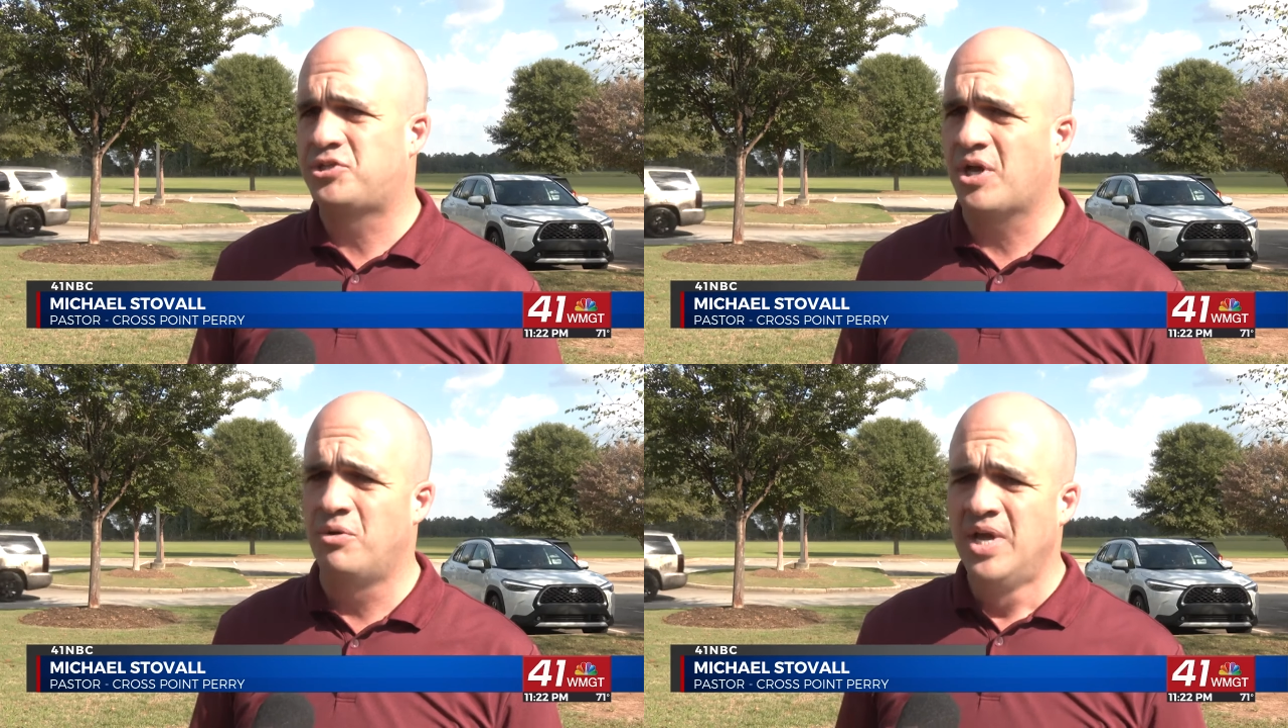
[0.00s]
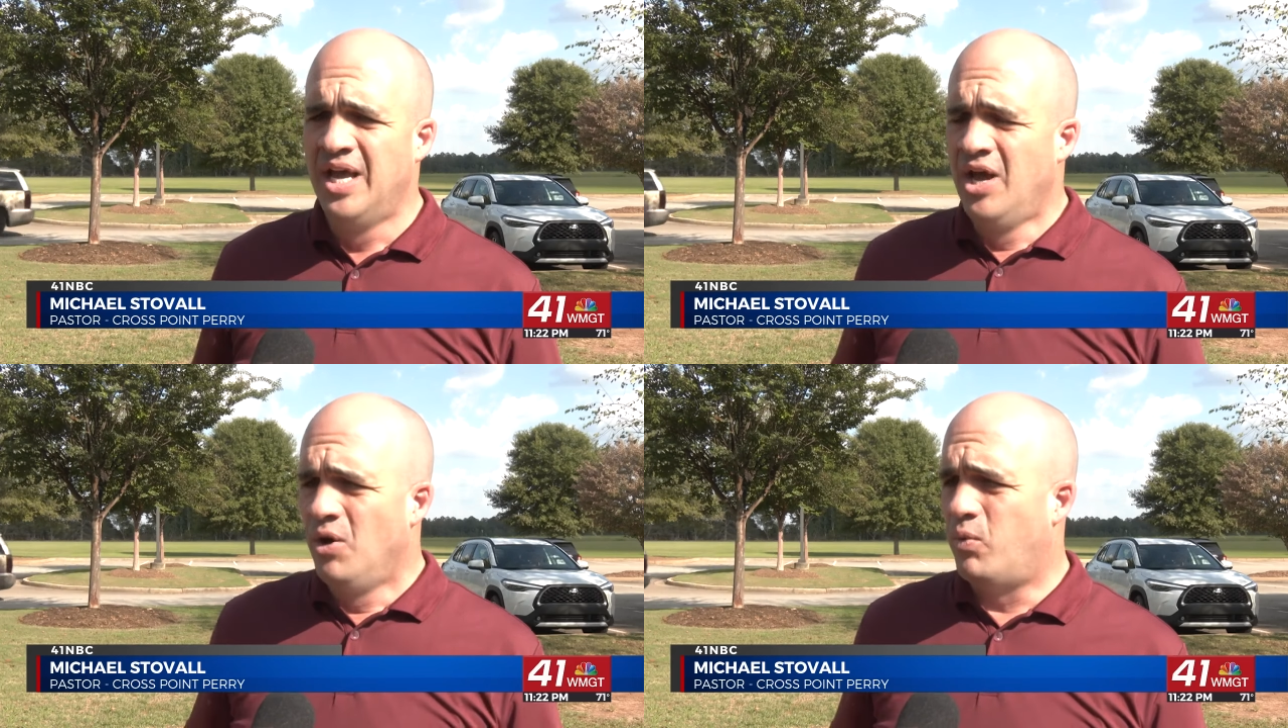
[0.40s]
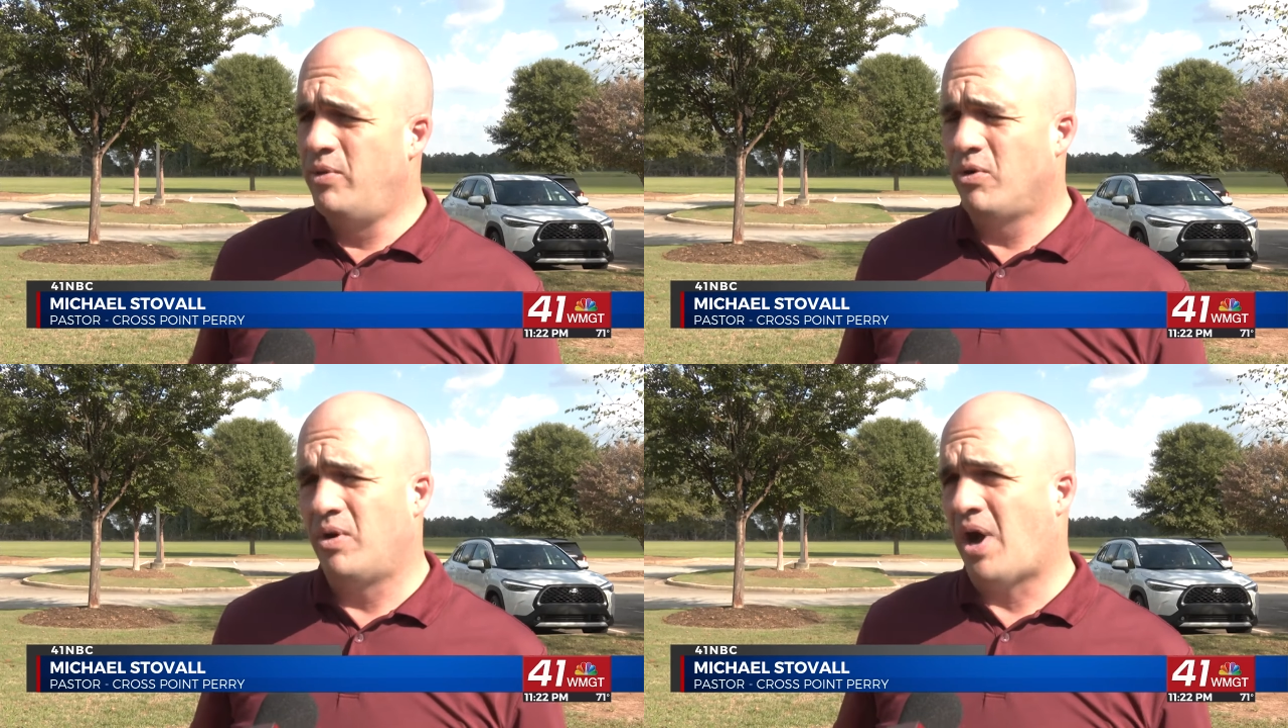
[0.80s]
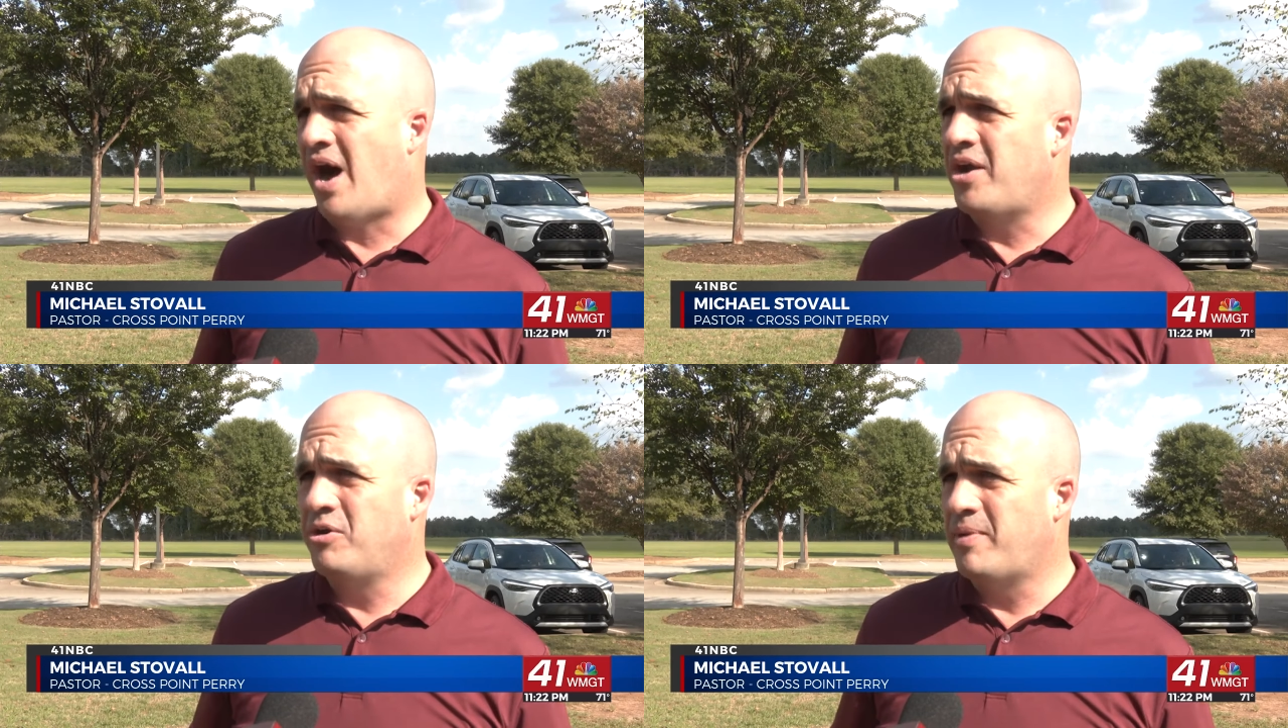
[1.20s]
And so we were
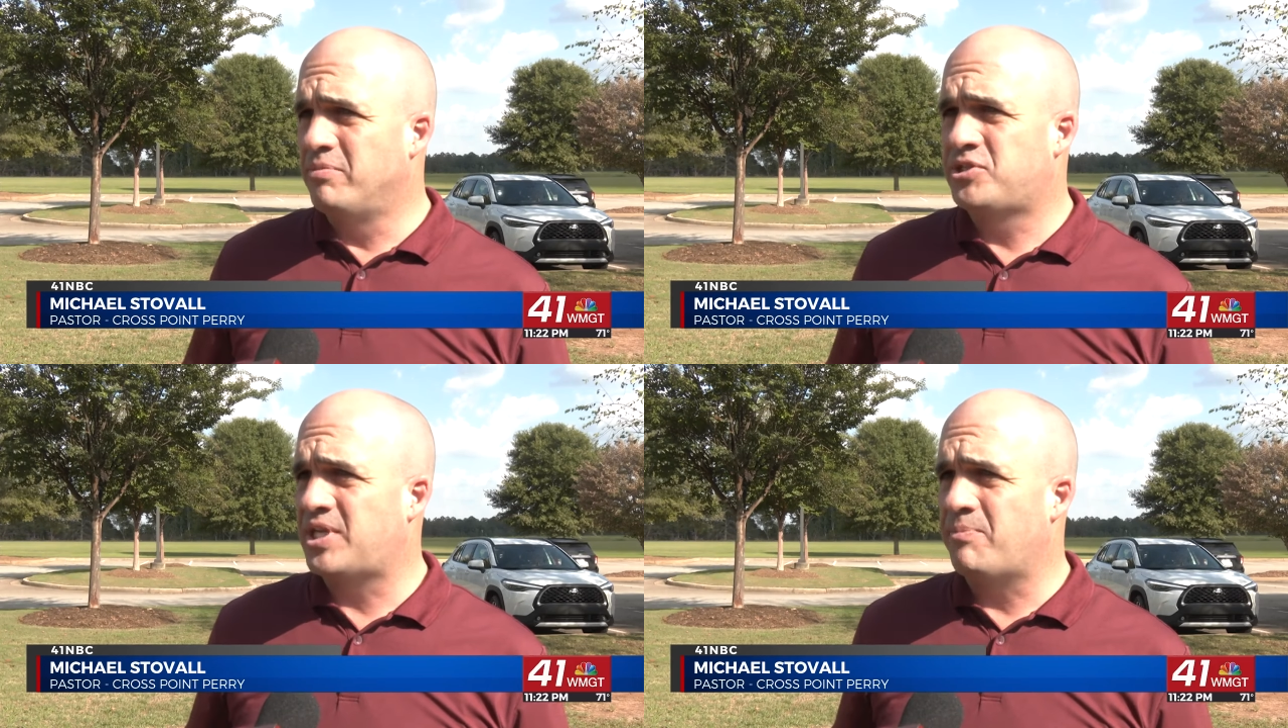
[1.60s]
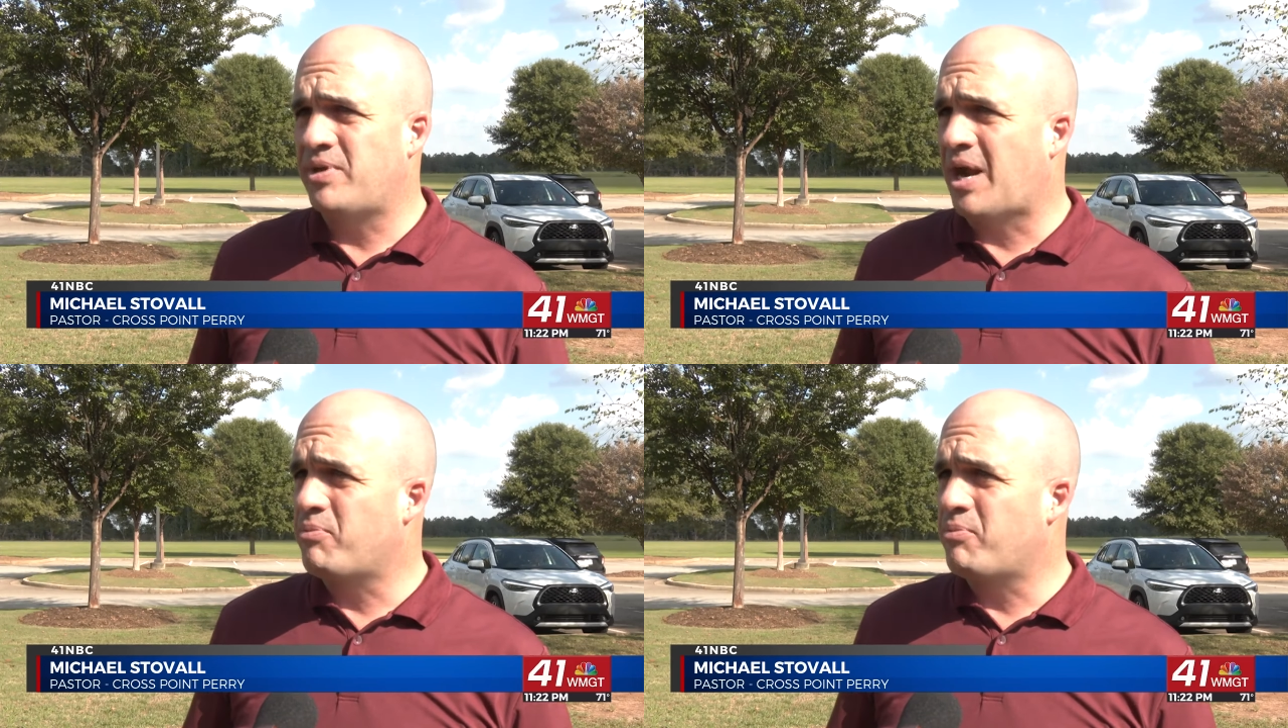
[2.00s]
honored to be able to step in.